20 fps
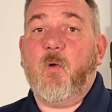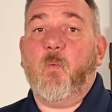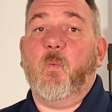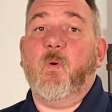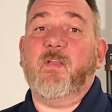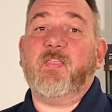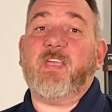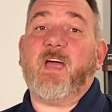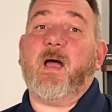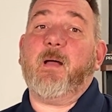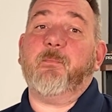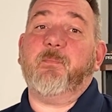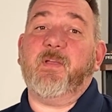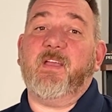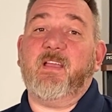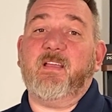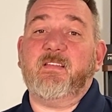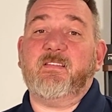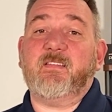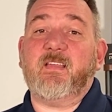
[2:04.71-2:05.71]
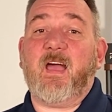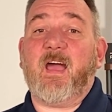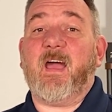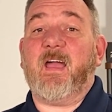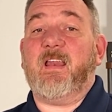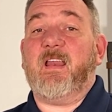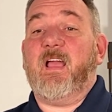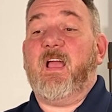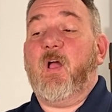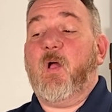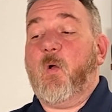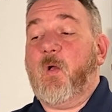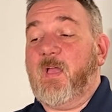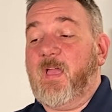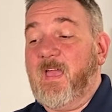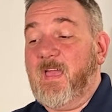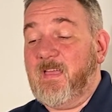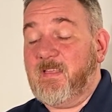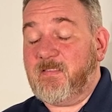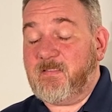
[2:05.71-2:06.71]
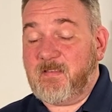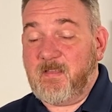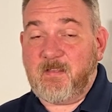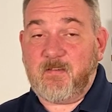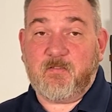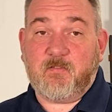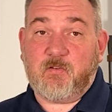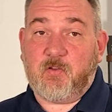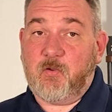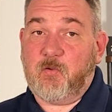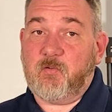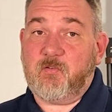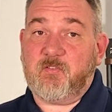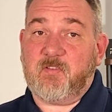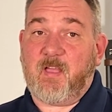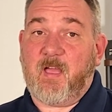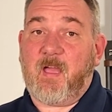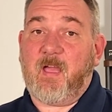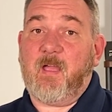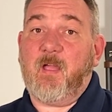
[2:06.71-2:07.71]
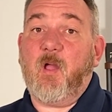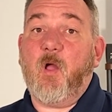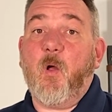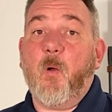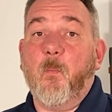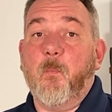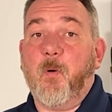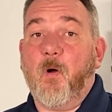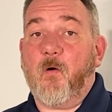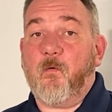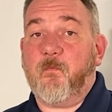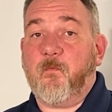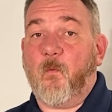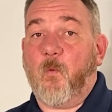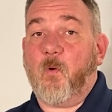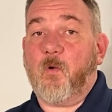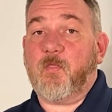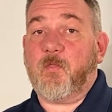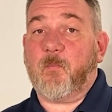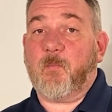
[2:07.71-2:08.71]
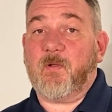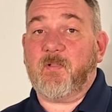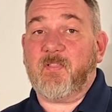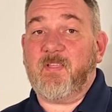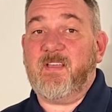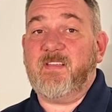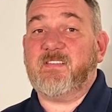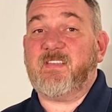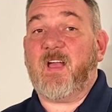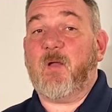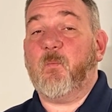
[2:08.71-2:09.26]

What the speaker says: With that being said, this is Tuesday before the release,